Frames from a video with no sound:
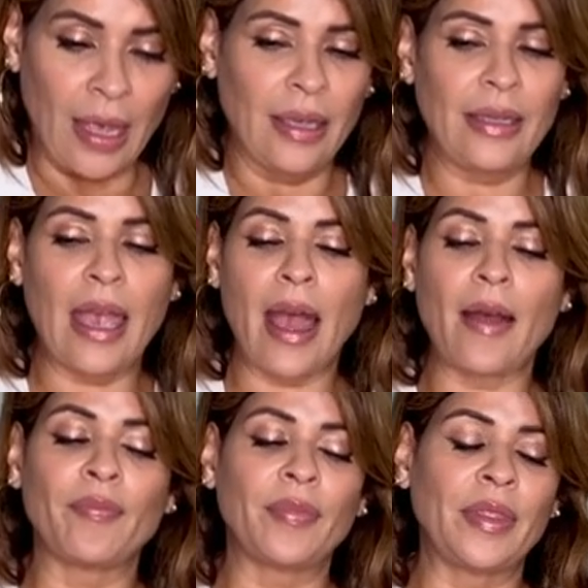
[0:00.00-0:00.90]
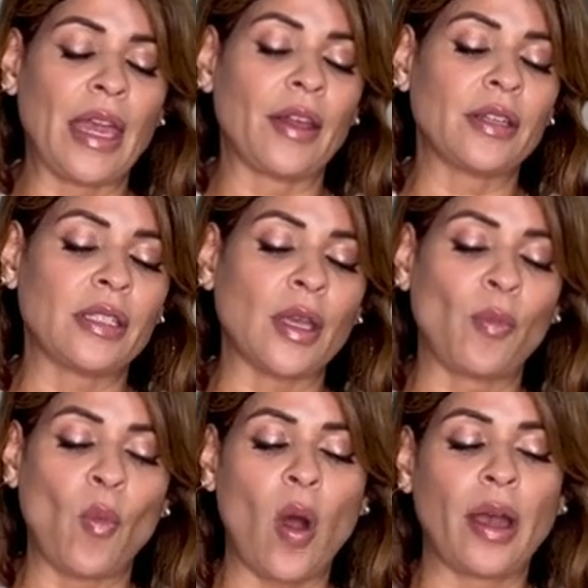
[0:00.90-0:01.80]
Yeah, there's
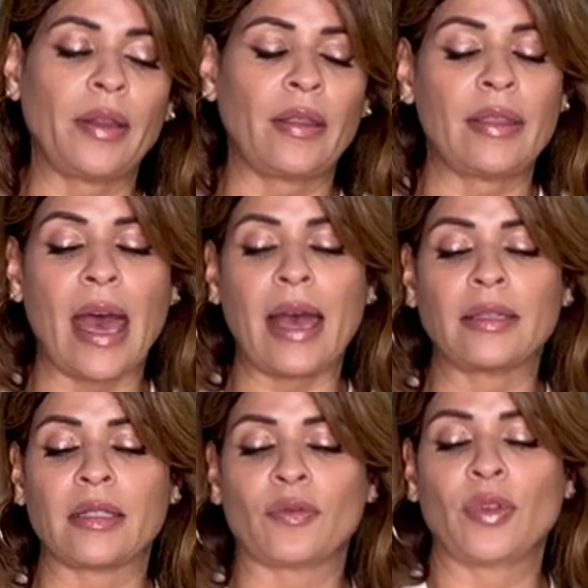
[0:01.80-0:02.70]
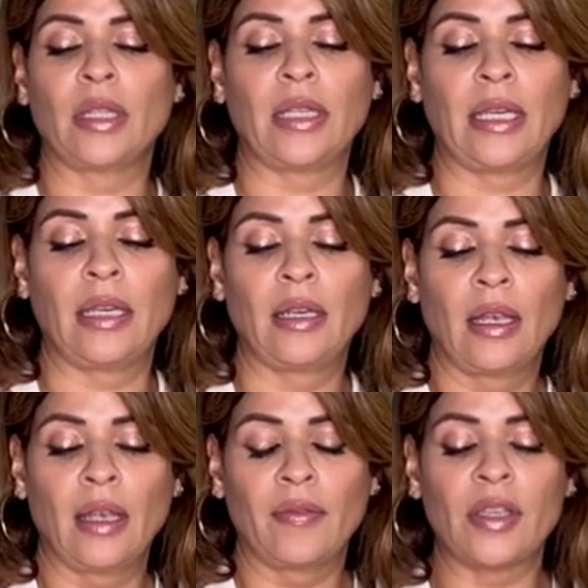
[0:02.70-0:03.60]
someone that really,
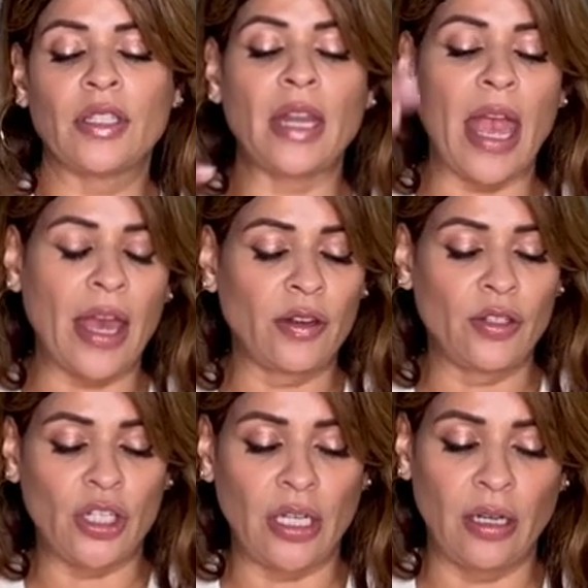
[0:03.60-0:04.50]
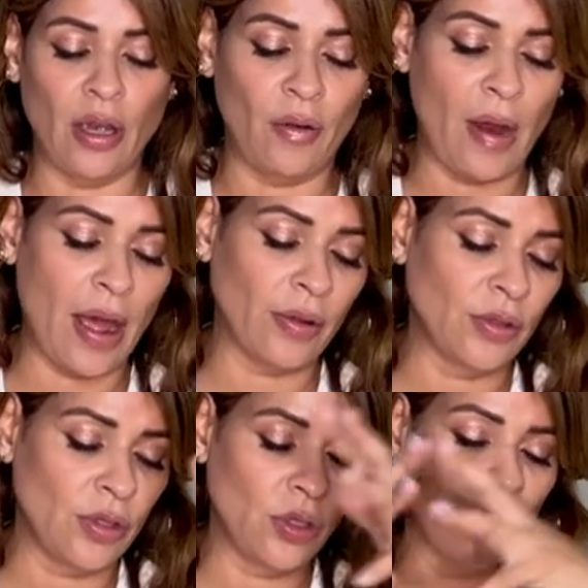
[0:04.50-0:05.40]
there's an energy
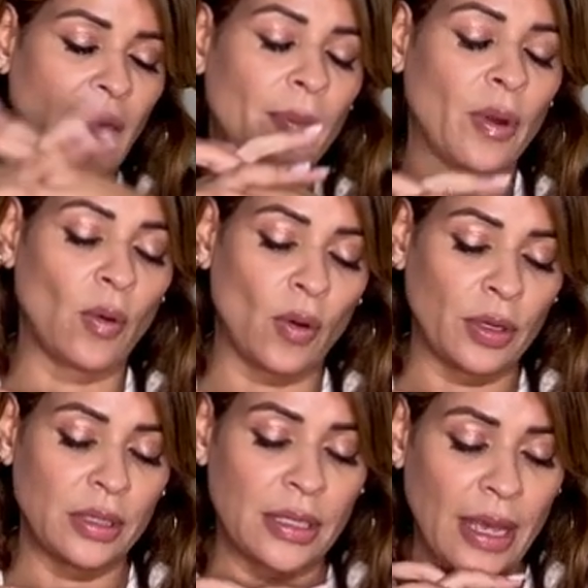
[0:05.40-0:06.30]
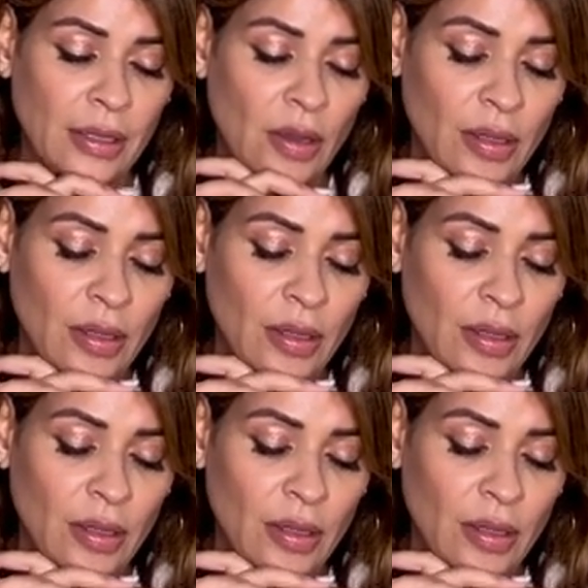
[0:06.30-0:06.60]
around you Capricorns that